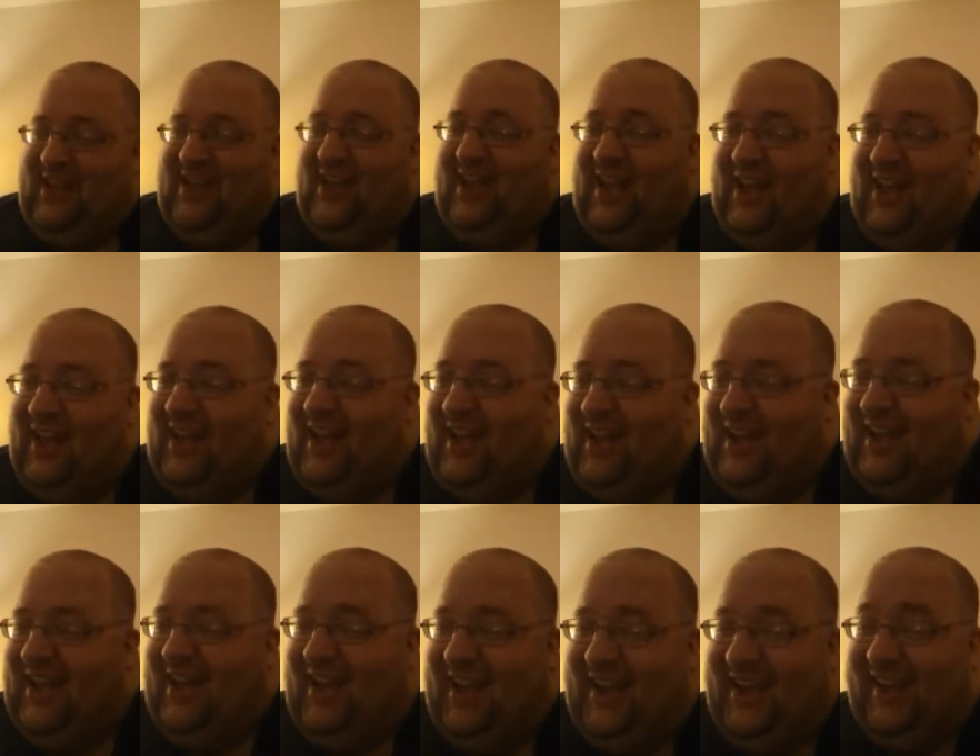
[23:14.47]

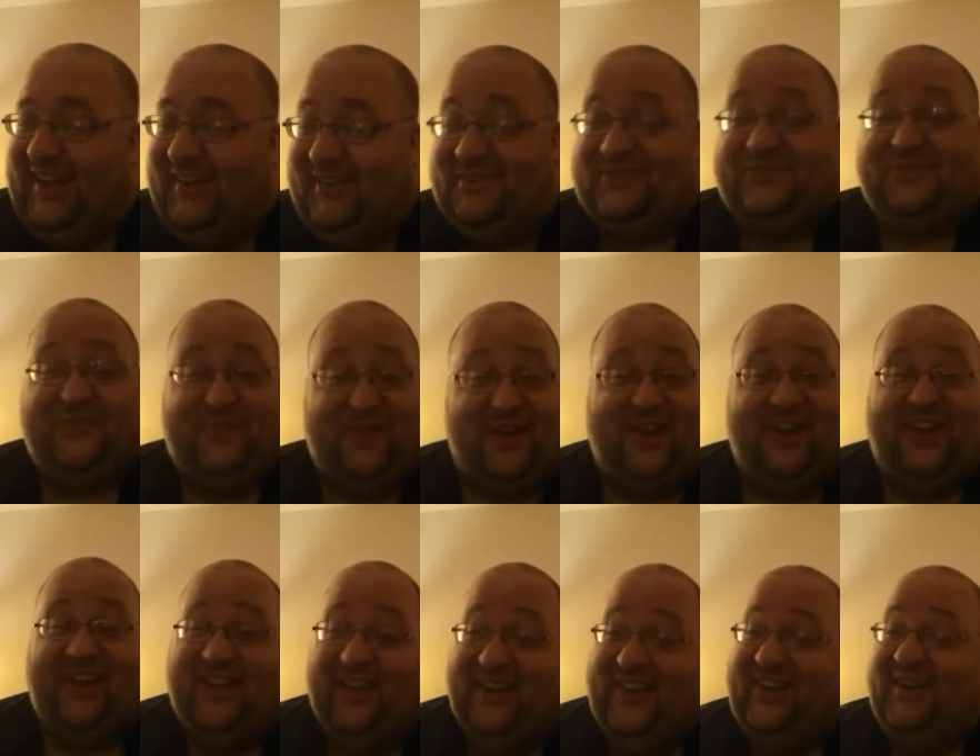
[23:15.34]
it was
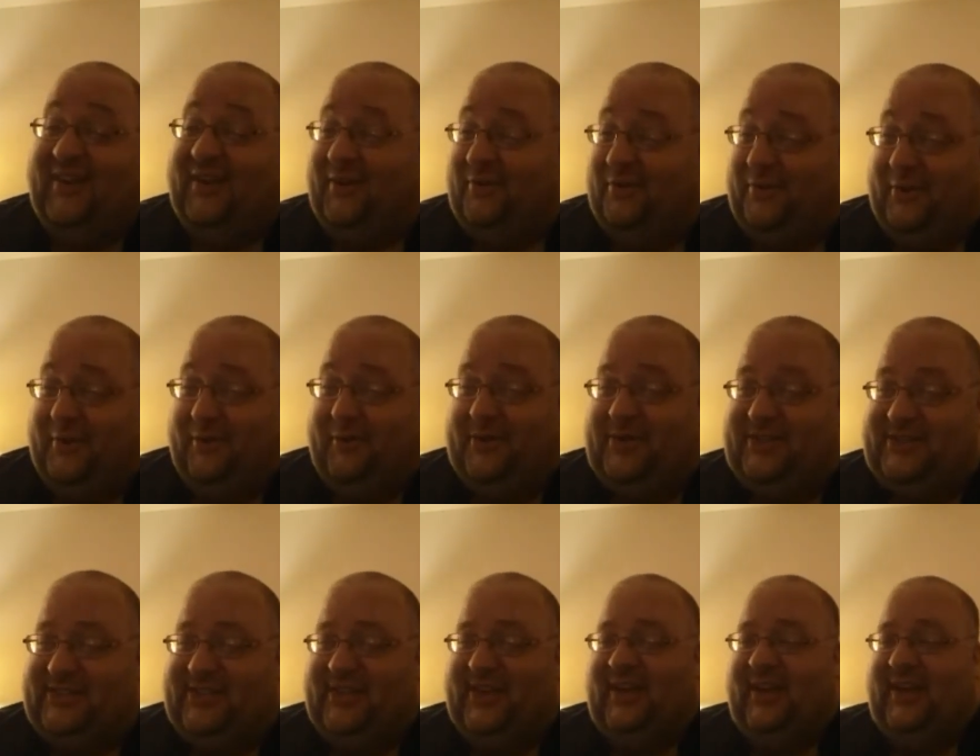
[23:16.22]
funny. It really
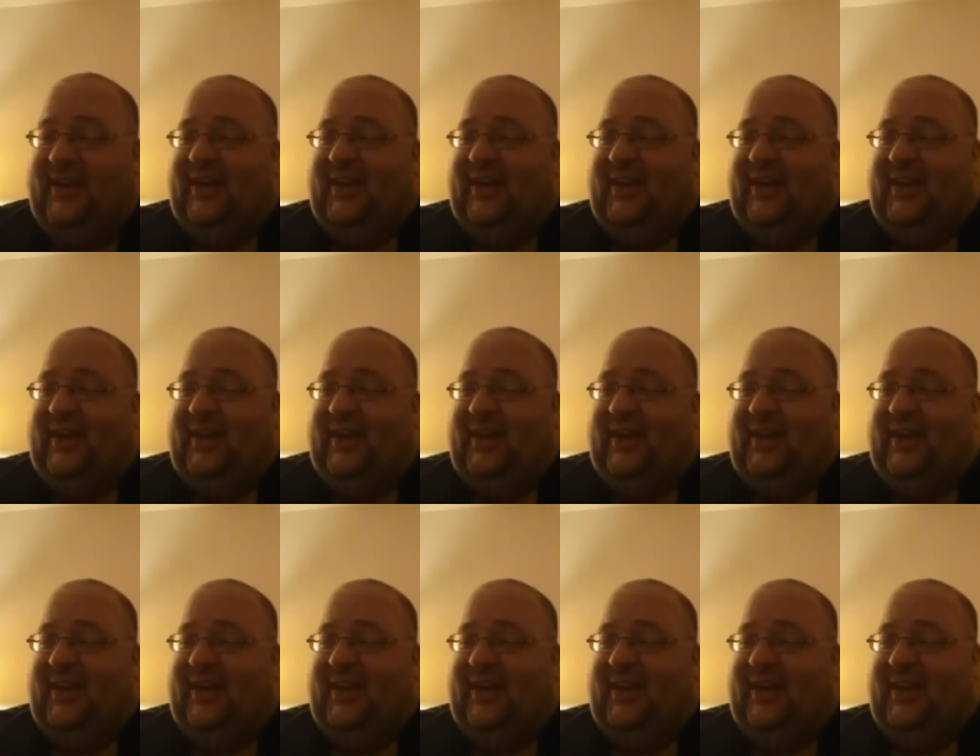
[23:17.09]
was.